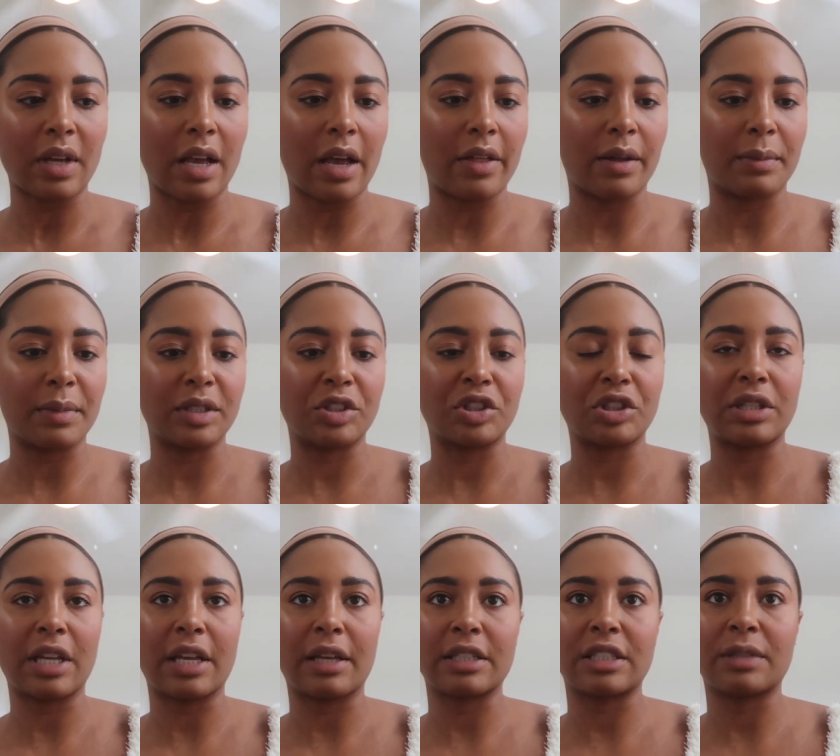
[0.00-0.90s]
And I'm gonna
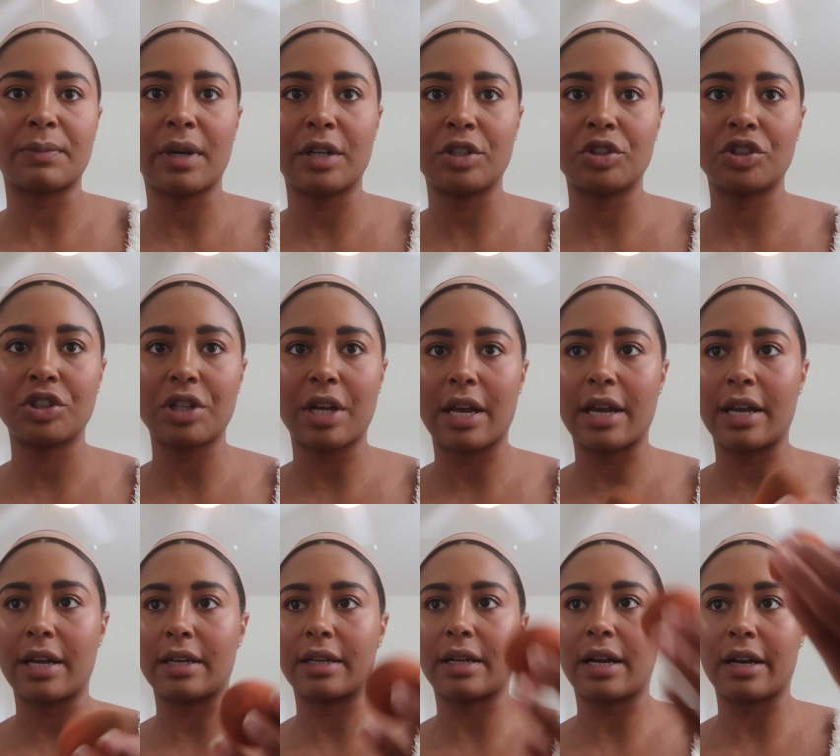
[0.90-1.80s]
just take a sponge
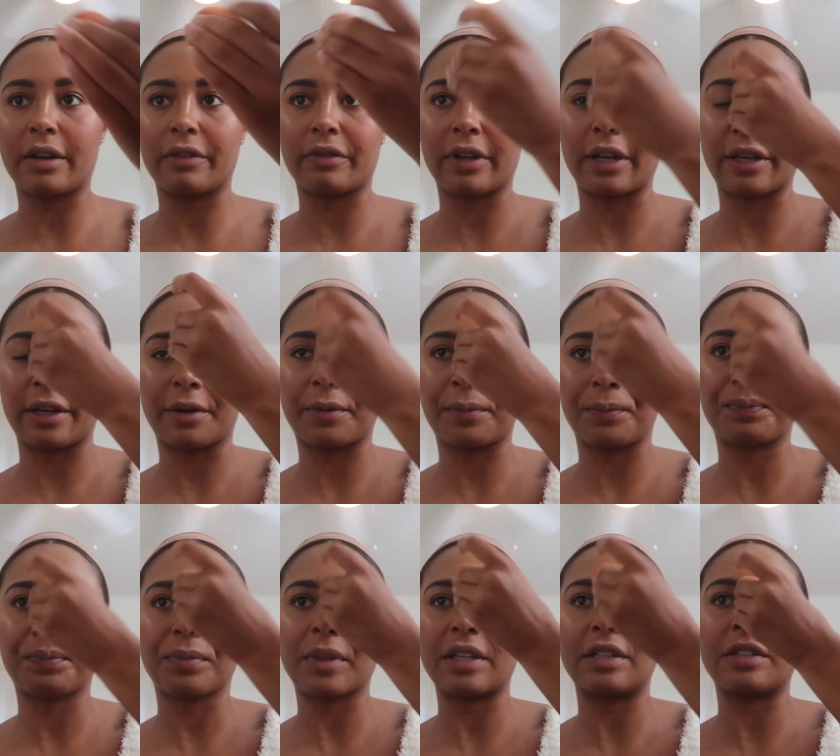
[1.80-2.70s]
and kind of like
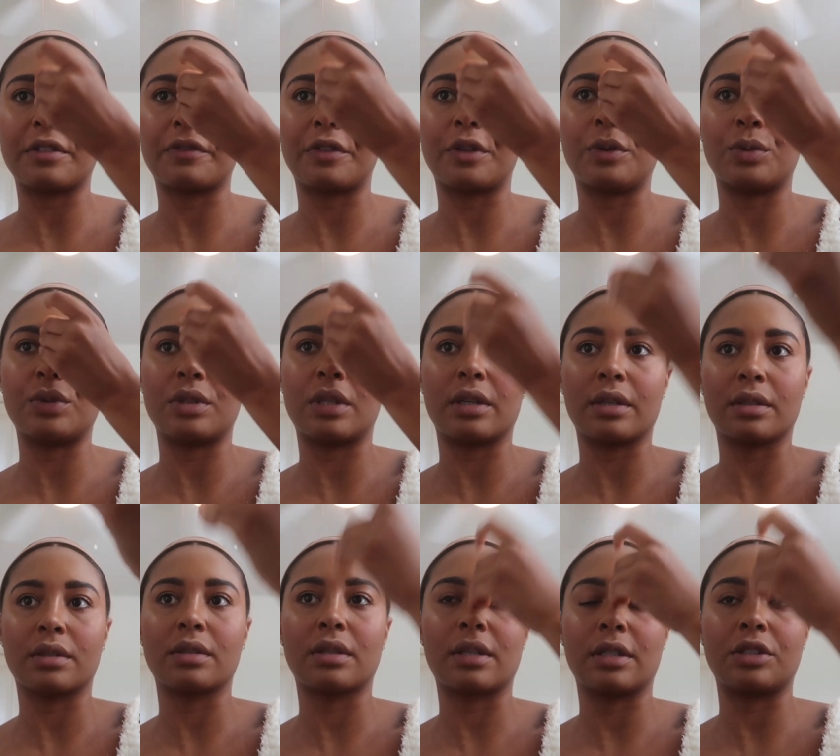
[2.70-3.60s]
diffuse
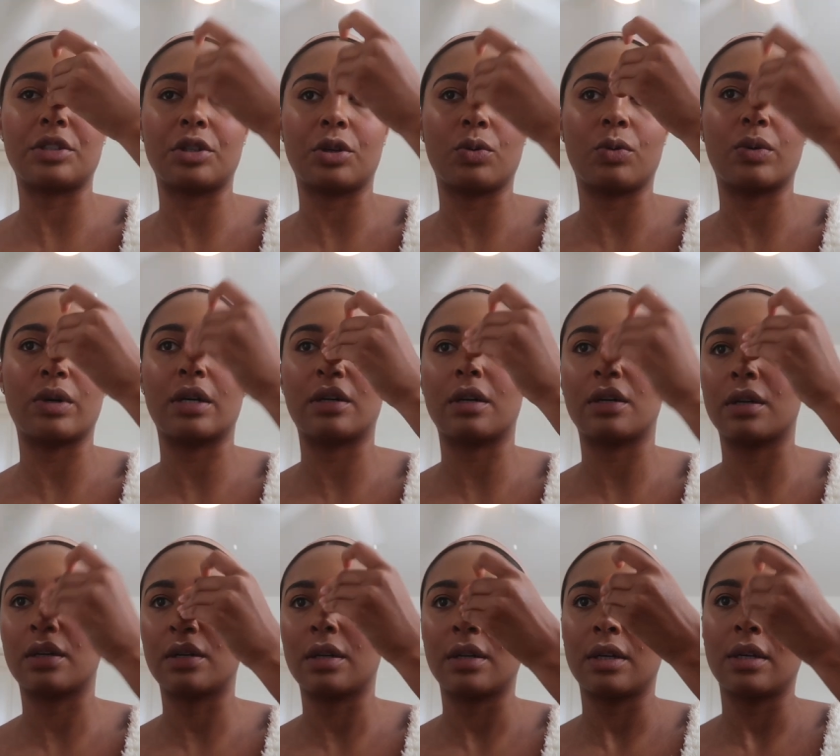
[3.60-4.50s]
this because you don't want
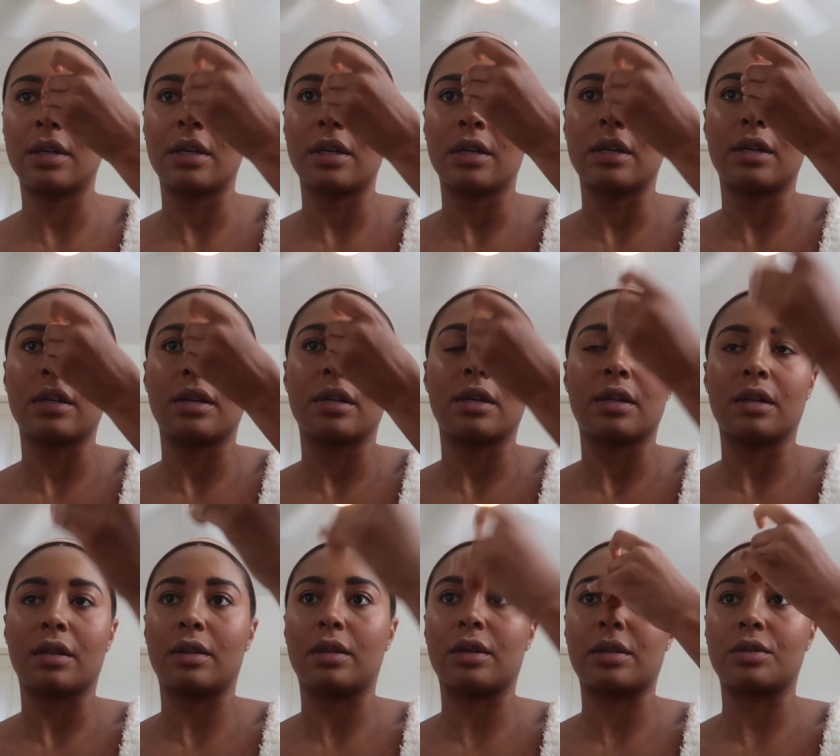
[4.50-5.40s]

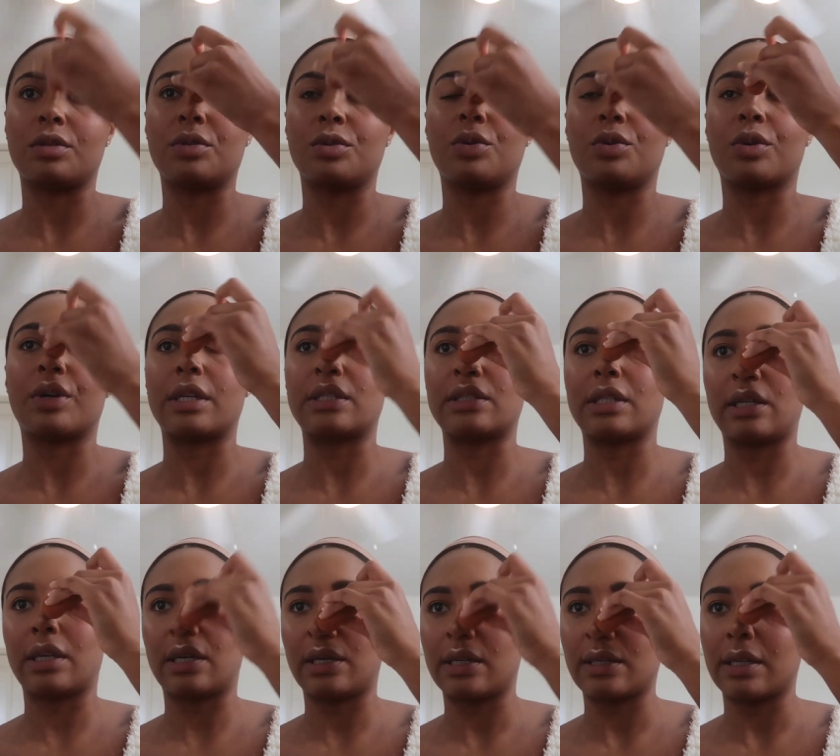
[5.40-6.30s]
to look too
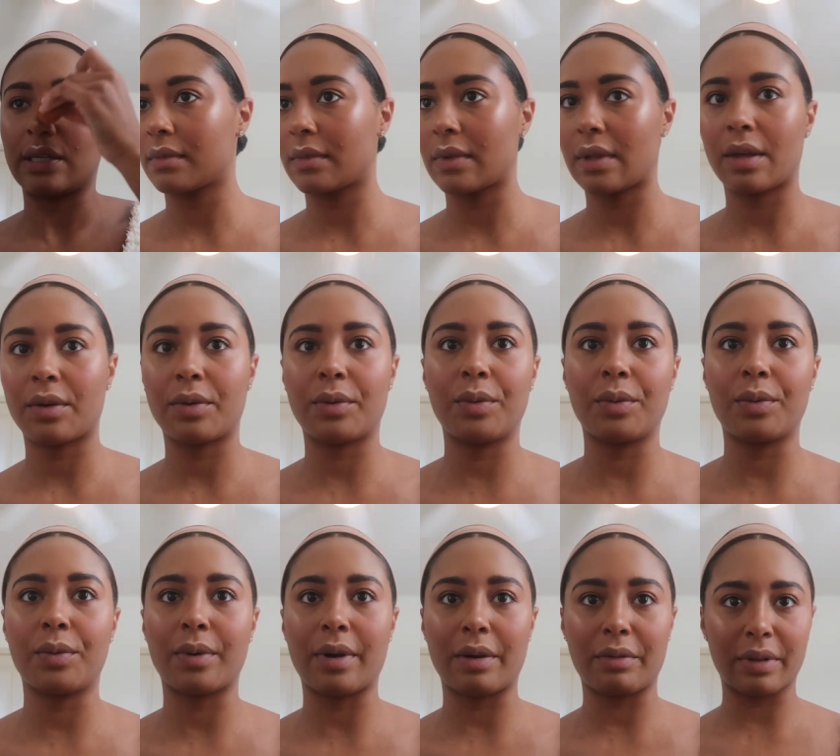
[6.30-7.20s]
crazy.
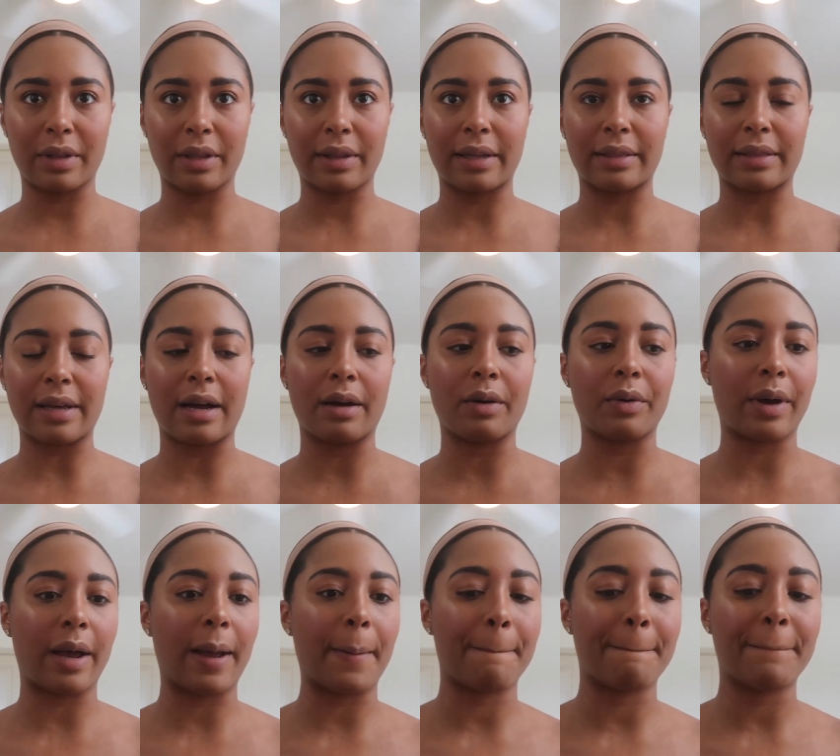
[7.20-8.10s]
Ooh, I really like that.
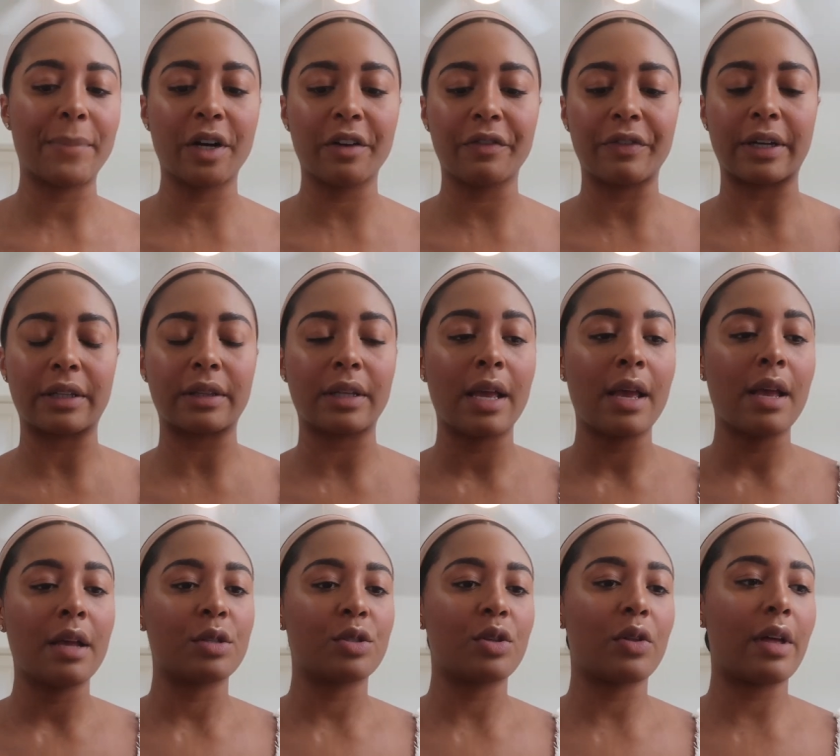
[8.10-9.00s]
Okay, perfect.
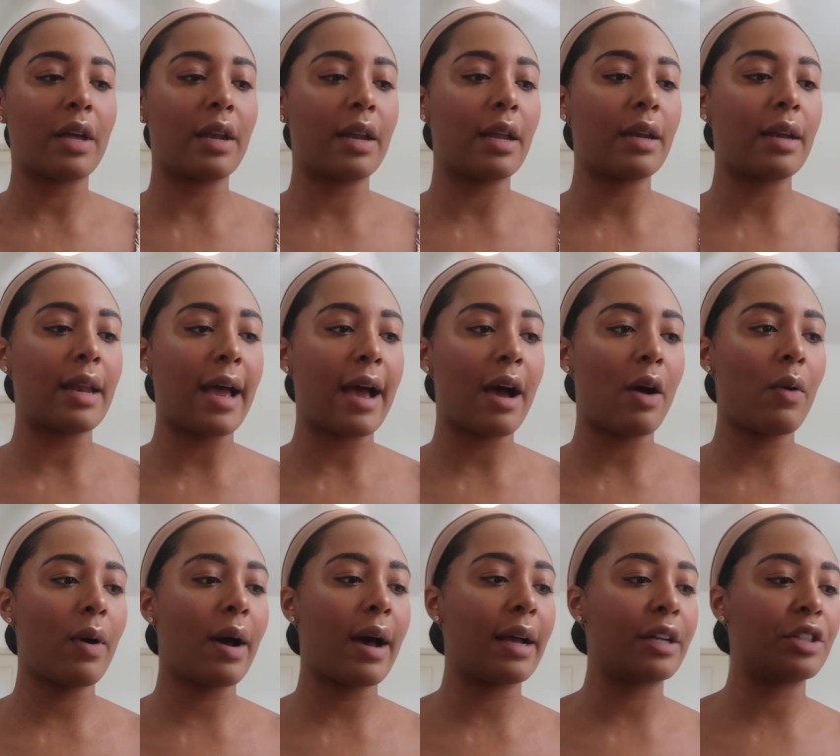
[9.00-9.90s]
So then
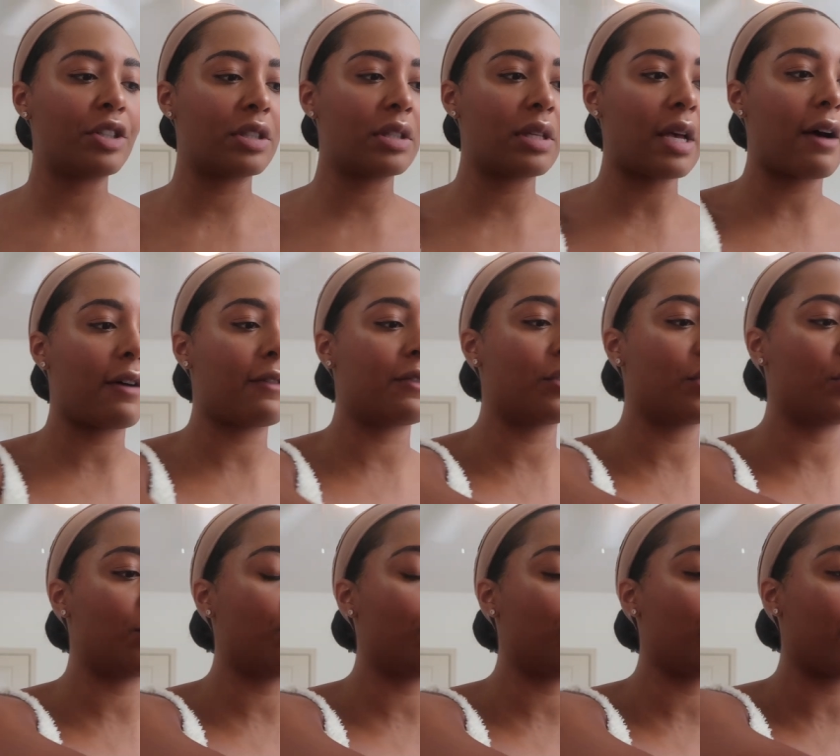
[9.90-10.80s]
now I just have
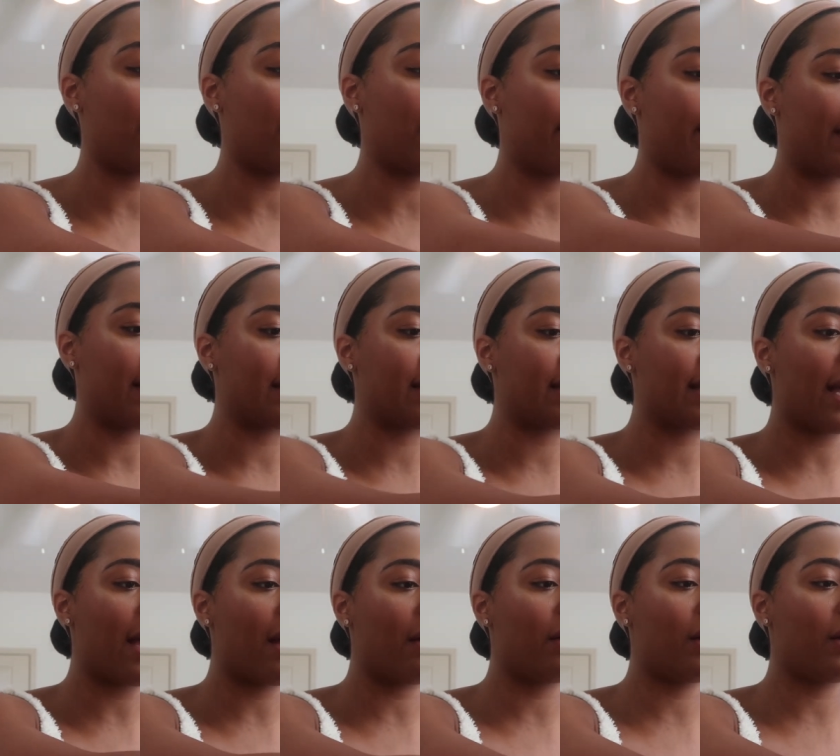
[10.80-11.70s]
to do my
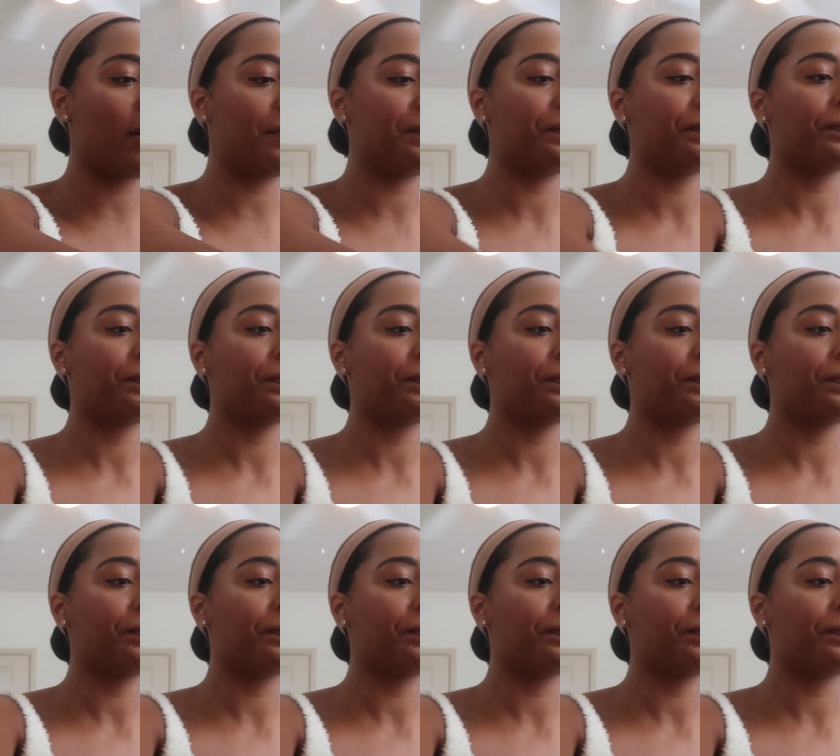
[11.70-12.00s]
mascara.